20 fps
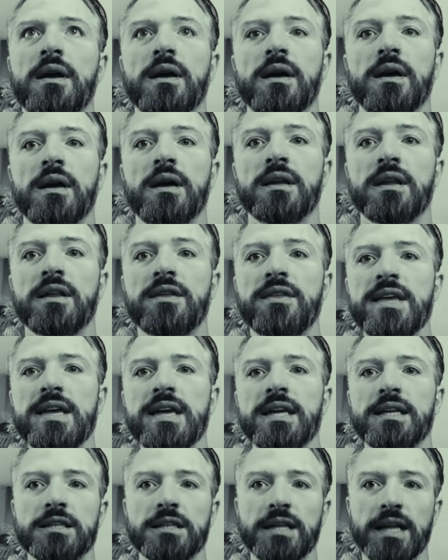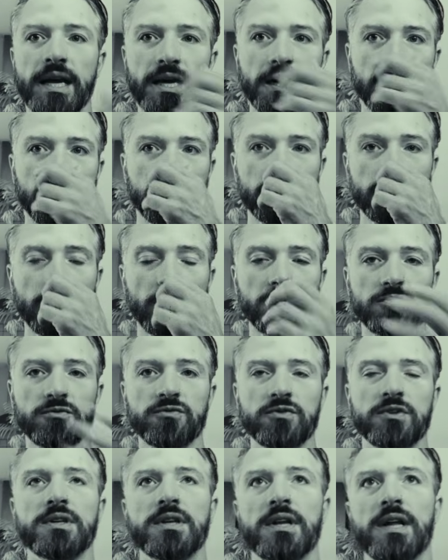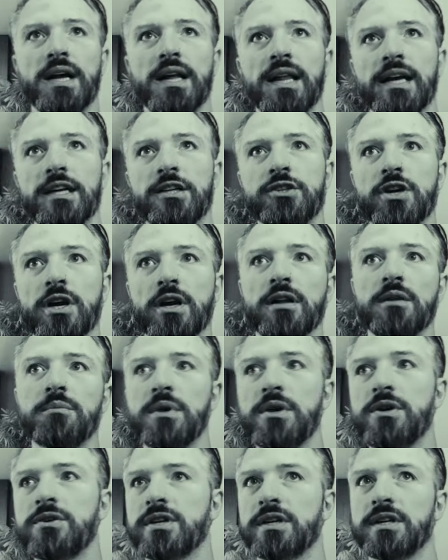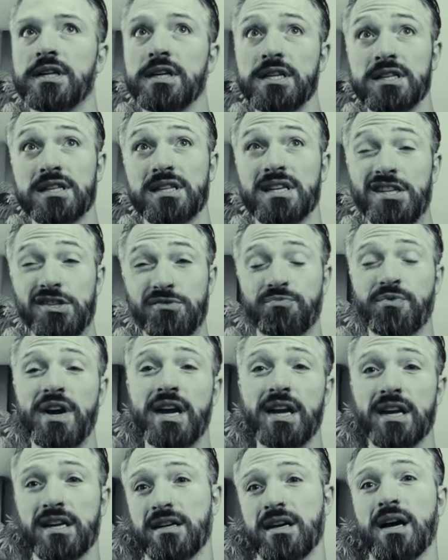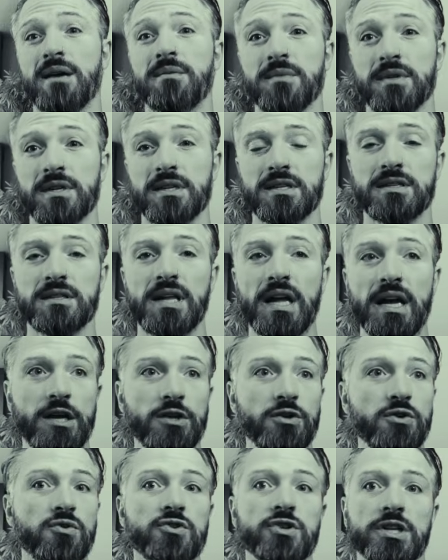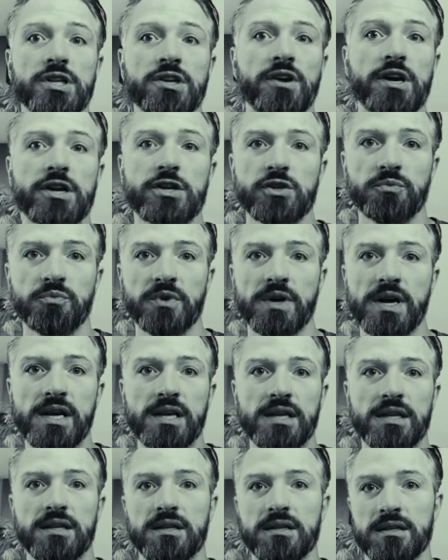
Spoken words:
The thing is, like, you don't like jungle music. This break is like a new generation break.